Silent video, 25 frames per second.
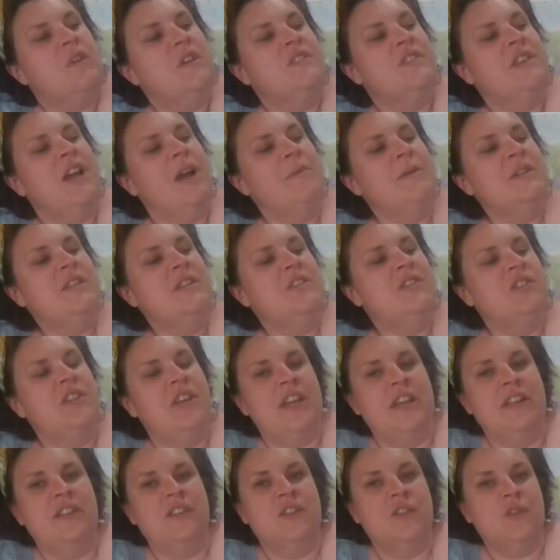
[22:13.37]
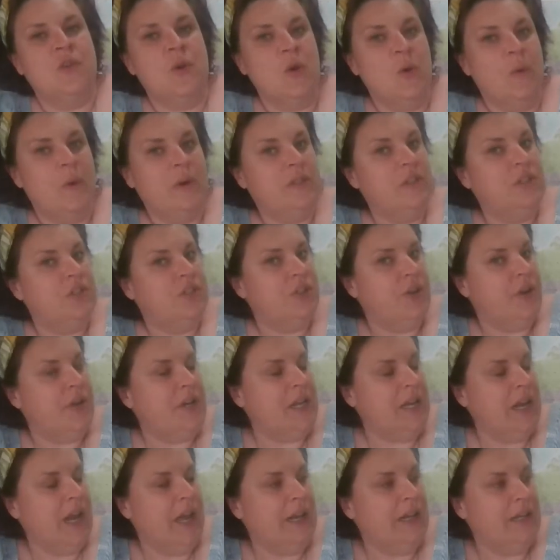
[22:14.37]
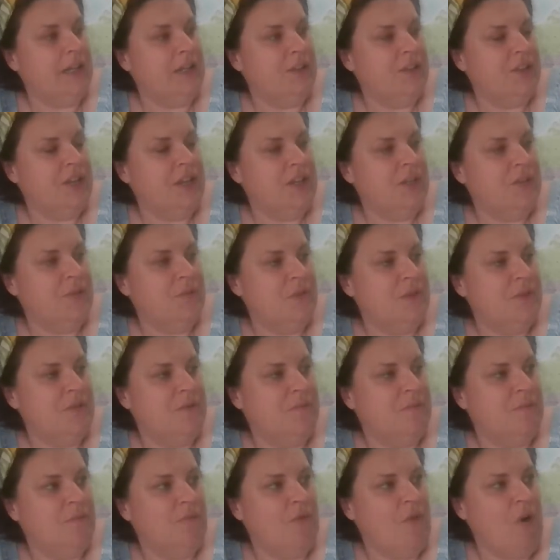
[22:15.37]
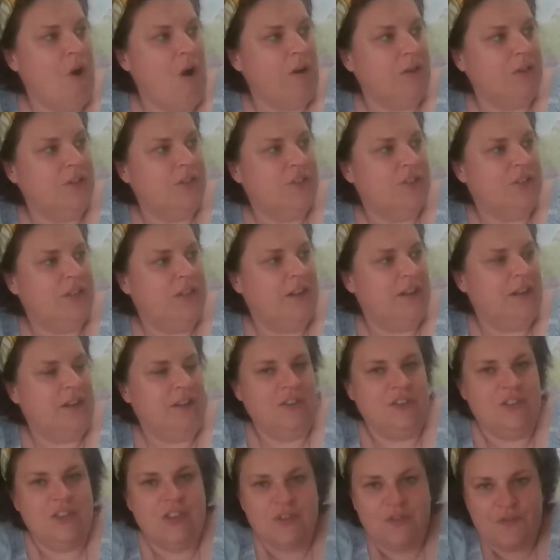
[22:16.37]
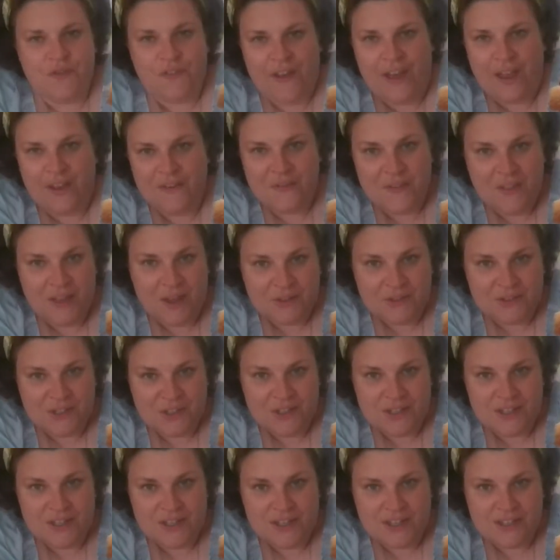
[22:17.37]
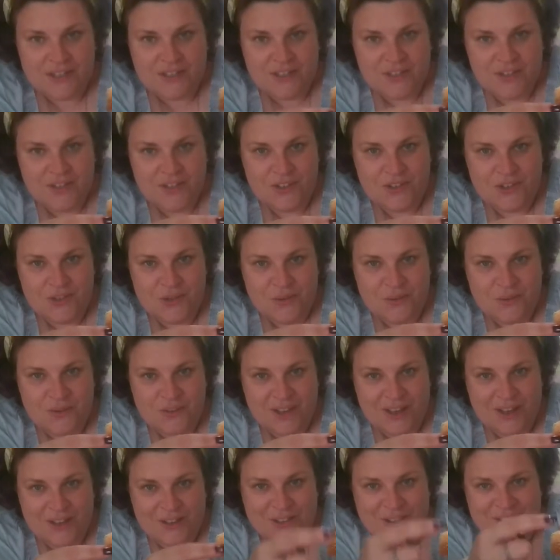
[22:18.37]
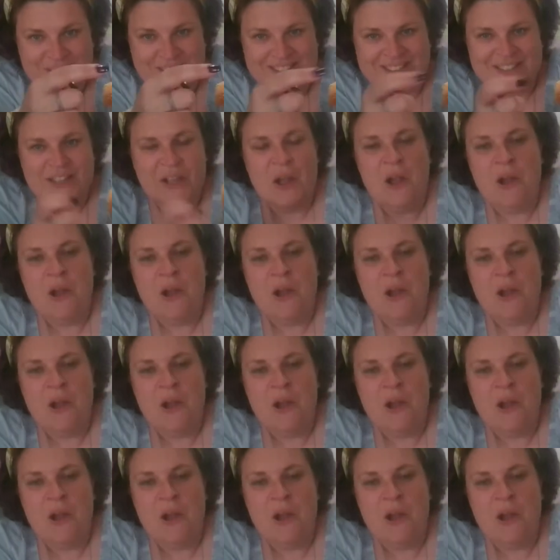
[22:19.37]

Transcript: It's like when you see in school when they show you like things with rocks, and this is 5,000 years, this is 2,000.